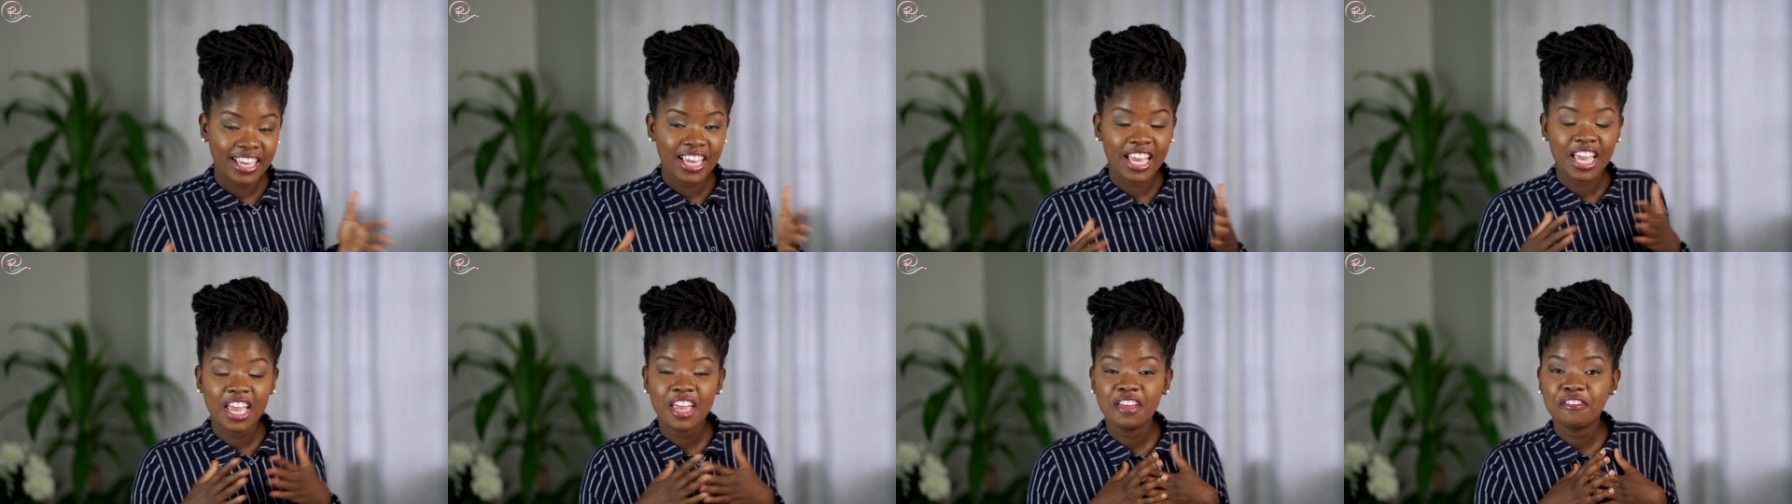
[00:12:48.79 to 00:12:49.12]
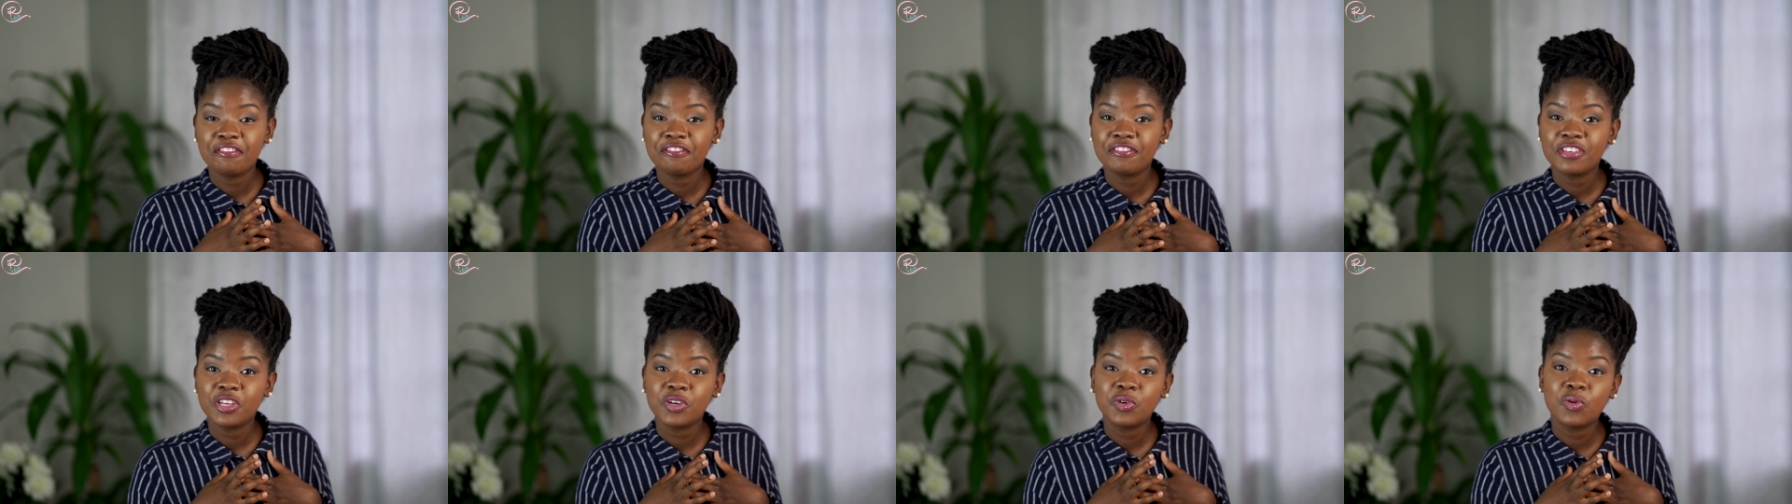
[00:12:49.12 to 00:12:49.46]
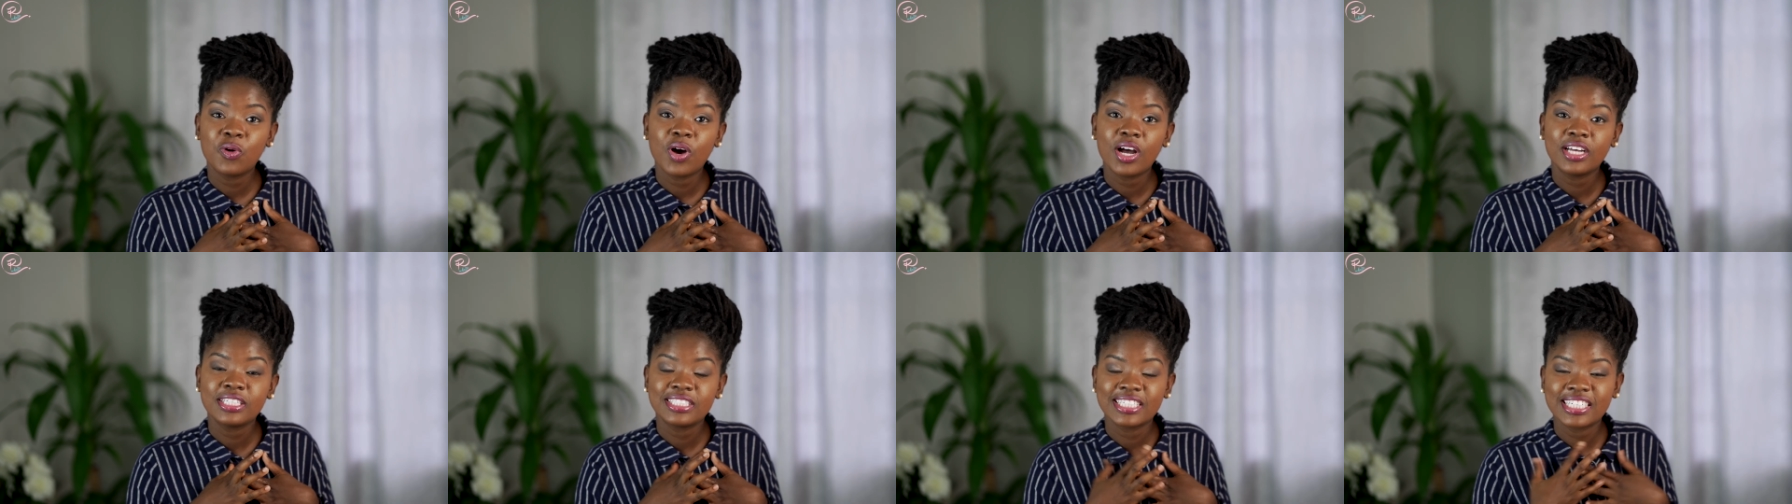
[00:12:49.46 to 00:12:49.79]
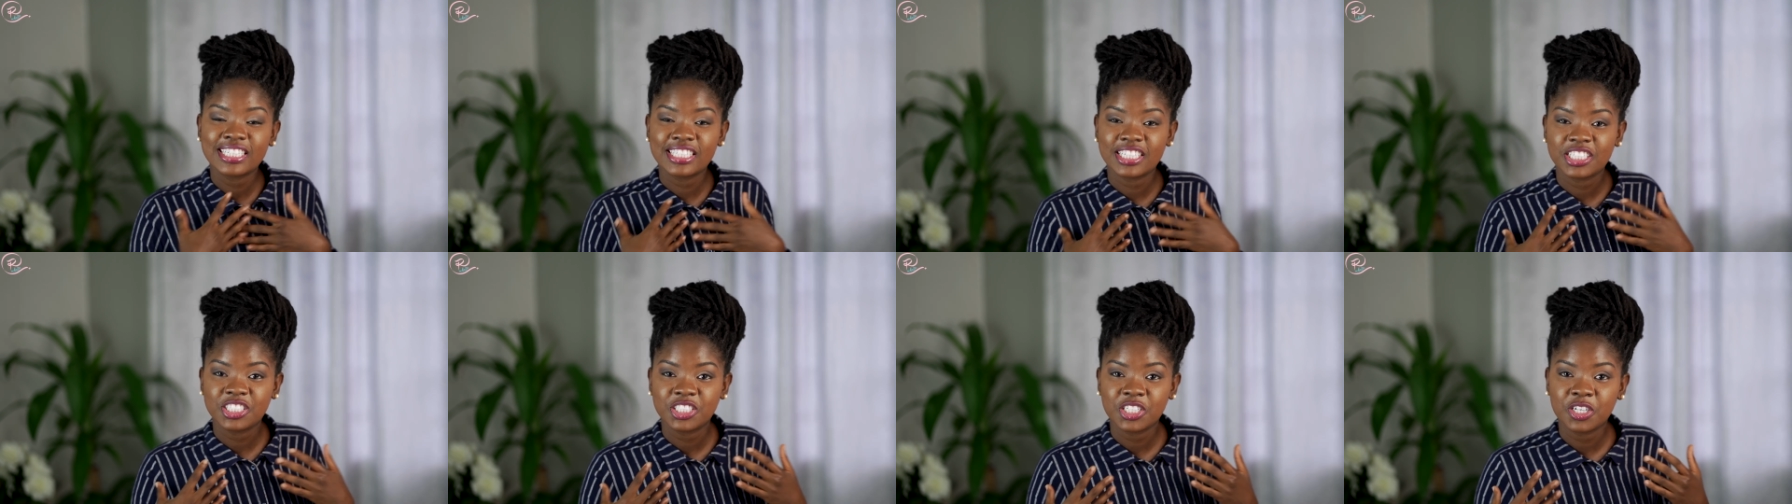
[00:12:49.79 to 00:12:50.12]
If you want to get
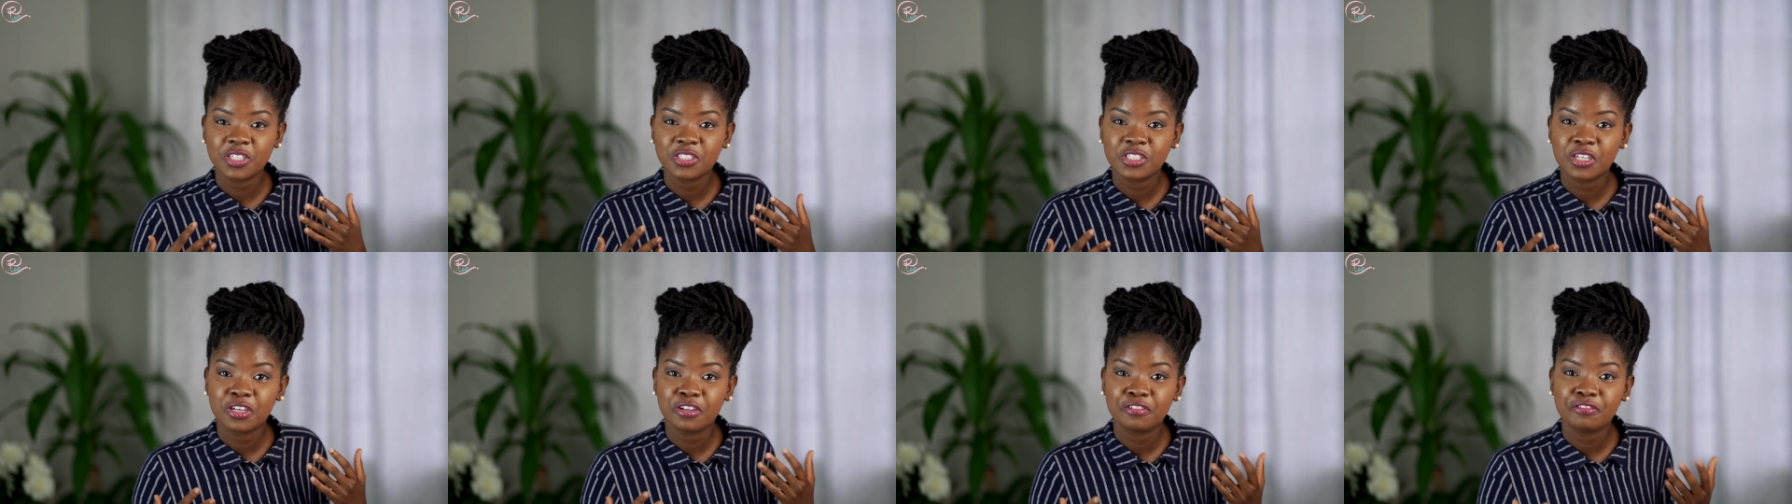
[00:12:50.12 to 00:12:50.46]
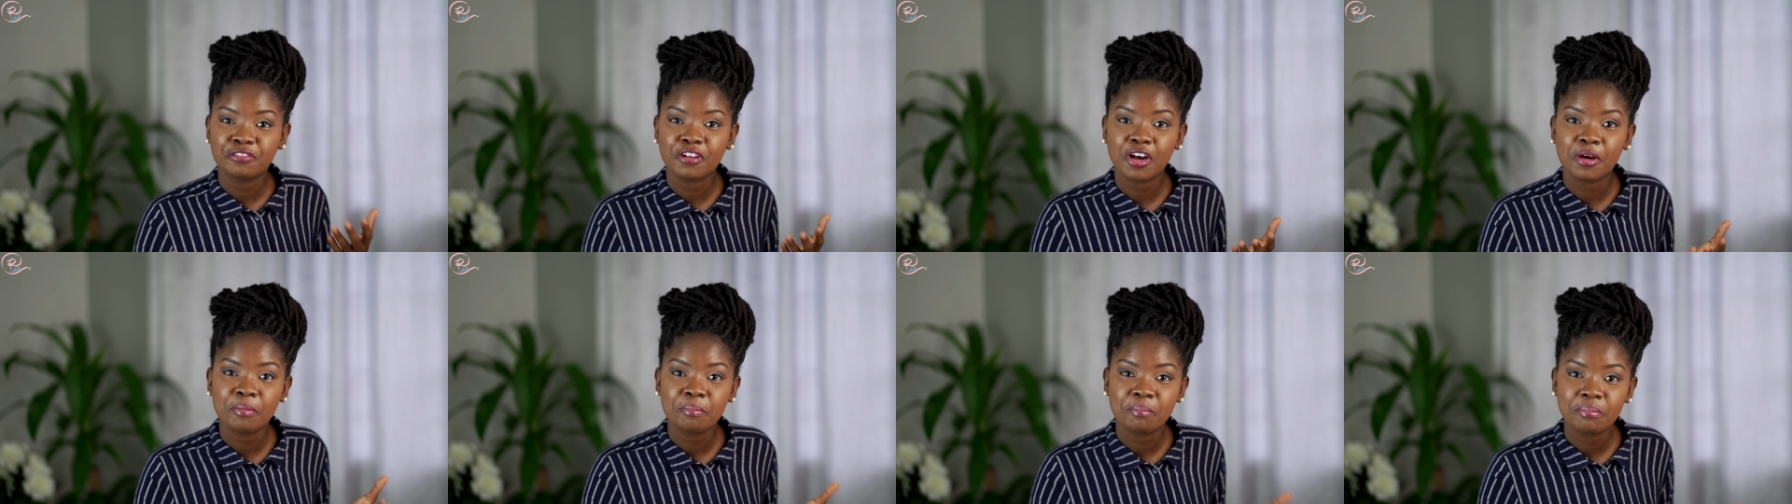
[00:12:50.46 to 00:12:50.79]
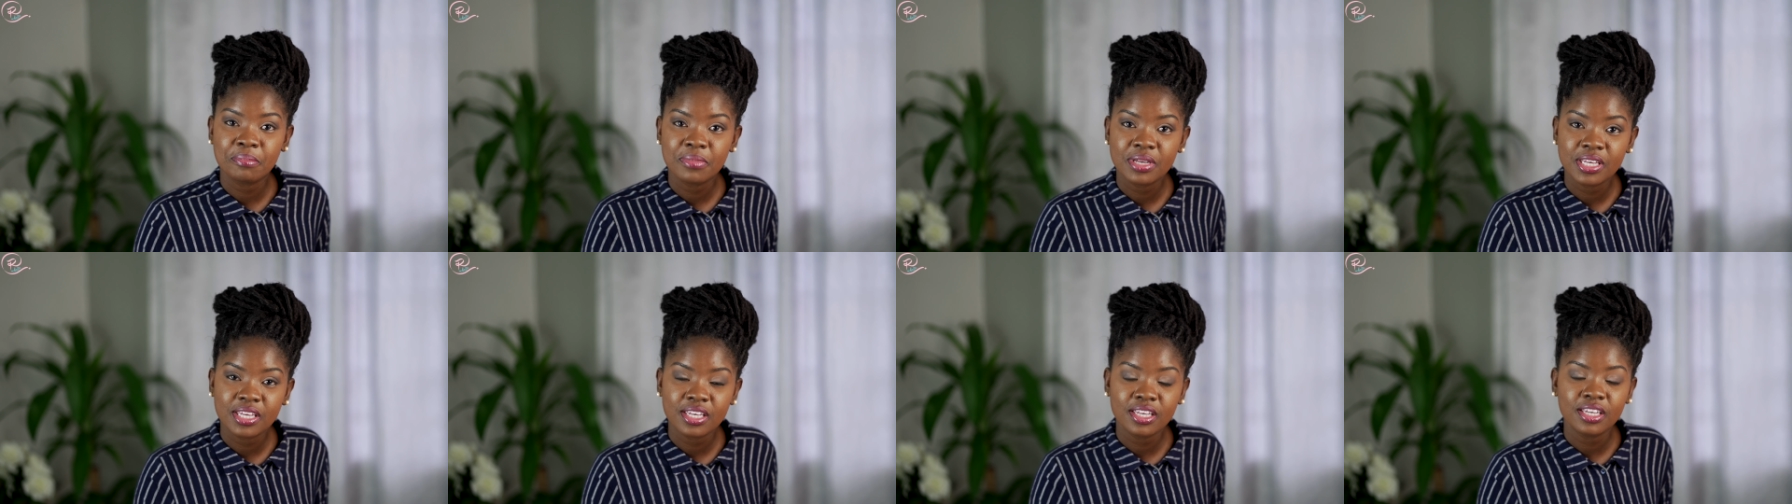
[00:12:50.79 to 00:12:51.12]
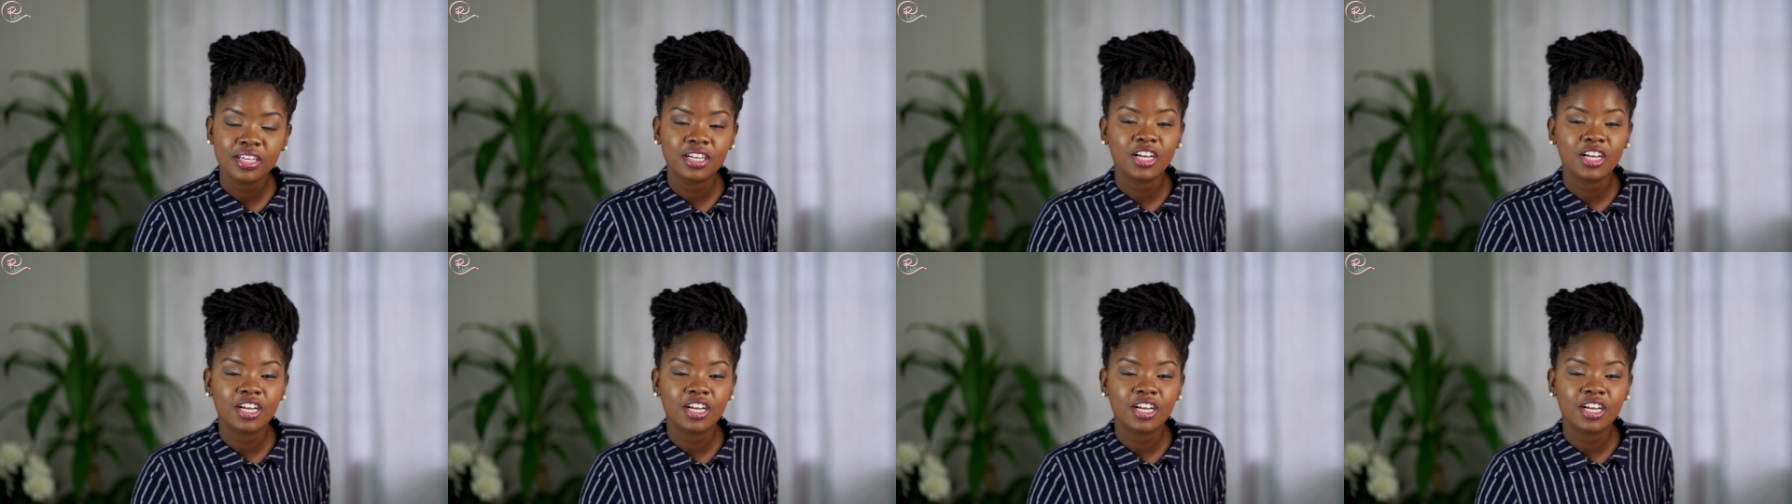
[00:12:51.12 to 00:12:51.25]
a shout out from me,